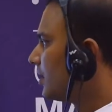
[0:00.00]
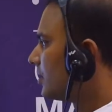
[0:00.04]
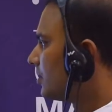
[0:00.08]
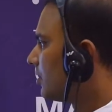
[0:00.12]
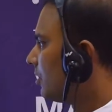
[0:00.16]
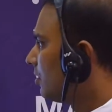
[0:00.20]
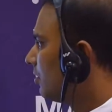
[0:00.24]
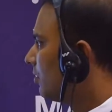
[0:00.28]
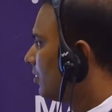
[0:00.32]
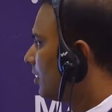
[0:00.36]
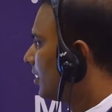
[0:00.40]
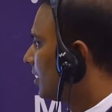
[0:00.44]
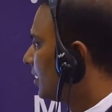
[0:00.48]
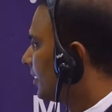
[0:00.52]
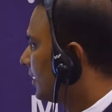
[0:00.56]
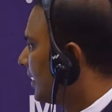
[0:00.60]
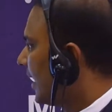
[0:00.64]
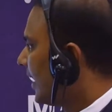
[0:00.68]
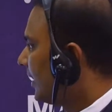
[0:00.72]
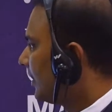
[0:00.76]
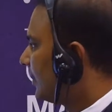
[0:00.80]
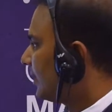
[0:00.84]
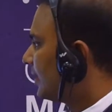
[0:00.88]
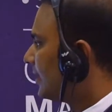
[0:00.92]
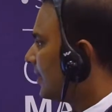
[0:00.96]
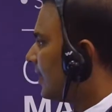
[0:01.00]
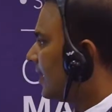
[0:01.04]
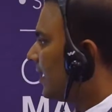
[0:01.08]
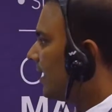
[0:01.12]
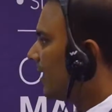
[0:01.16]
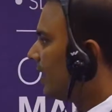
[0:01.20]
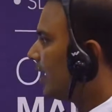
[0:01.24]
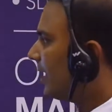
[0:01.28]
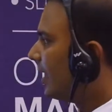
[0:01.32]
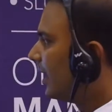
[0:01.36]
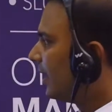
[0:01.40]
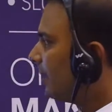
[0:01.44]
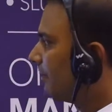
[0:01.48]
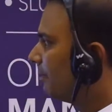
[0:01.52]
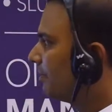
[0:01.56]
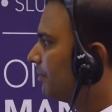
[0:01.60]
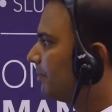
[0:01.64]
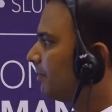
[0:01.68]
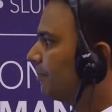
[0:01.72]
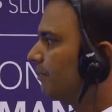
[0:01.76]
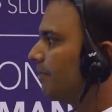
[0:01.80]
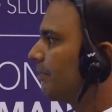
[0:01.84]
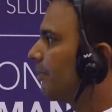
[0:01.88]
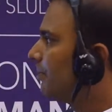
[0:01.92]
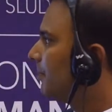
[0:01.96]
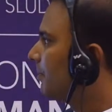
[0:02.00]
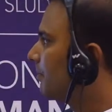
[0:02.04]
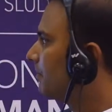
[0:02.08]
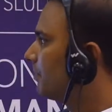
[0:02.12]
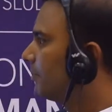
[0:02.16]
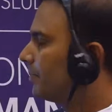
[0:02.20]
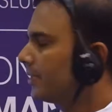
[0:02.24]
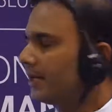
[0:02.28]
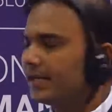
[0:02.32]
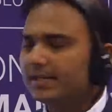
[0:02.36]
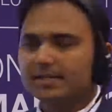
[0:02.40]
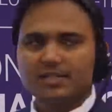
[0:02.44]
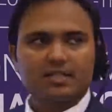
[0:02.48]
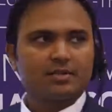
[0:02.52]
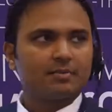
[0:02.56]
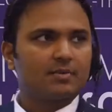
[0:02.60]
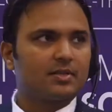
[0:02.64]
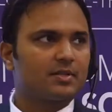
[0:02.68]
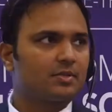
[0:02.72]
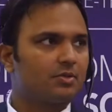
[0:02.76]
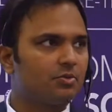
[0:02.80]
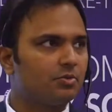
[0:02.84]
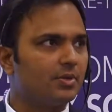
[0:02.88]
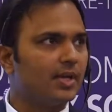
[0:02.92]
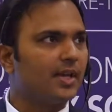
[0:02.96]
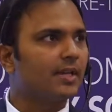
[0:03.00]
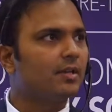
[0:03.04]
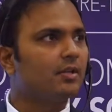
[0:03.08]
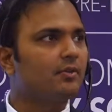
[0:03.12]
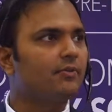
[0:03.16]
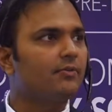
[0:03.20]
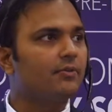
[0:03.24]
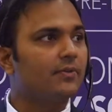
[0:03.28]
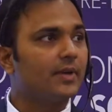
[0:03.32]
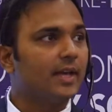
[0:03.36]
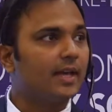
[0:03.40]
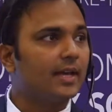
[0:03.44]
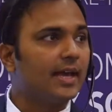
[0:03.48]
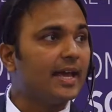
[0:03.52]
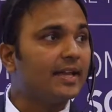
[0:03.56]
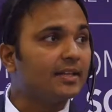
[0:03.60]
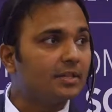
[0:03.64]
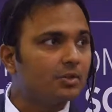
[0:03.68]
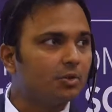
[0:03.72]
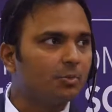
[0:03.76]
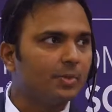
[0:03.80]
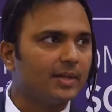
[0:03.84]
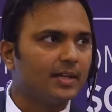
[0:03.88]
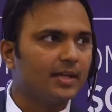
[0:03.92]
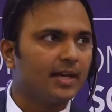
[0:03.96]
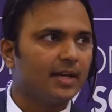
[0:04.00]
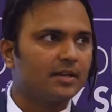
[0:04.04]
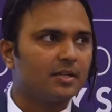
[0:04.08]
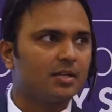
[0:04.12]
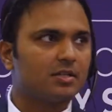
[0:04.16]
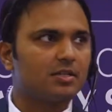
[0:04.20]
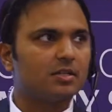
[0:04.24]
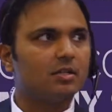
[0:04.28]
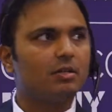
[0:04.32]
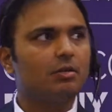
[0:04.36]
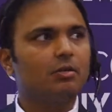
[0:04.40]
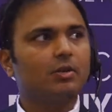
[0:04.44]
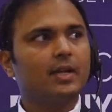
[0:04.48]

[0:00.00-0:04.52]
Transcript: So that brings us to the end of anaerobic digestion.